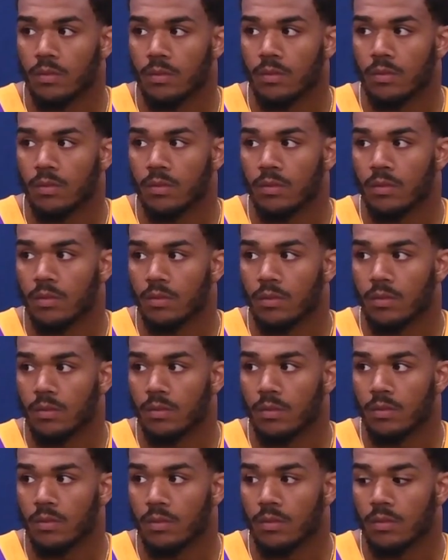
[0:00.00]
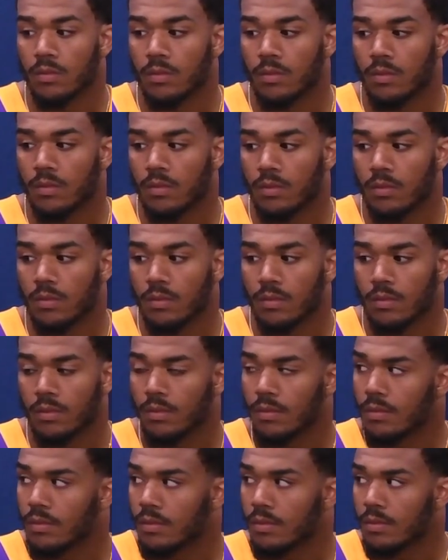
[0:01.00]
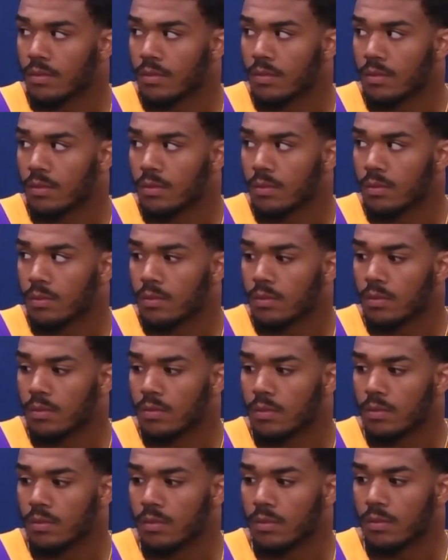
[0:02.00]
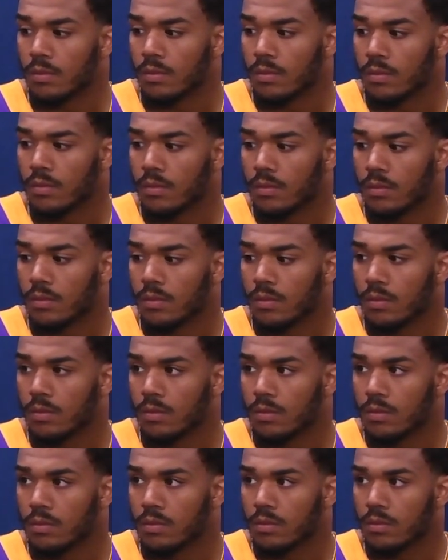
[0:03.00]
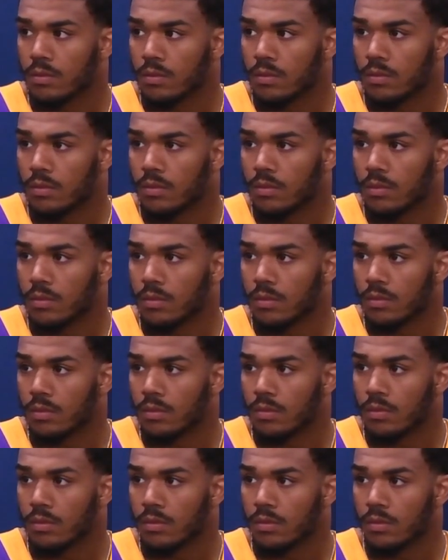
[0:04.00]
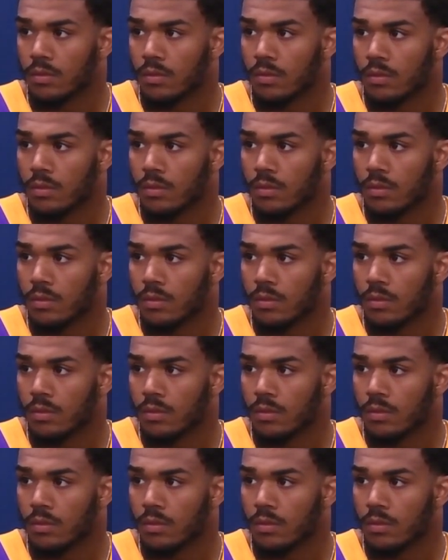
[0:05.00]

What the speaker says: (silent)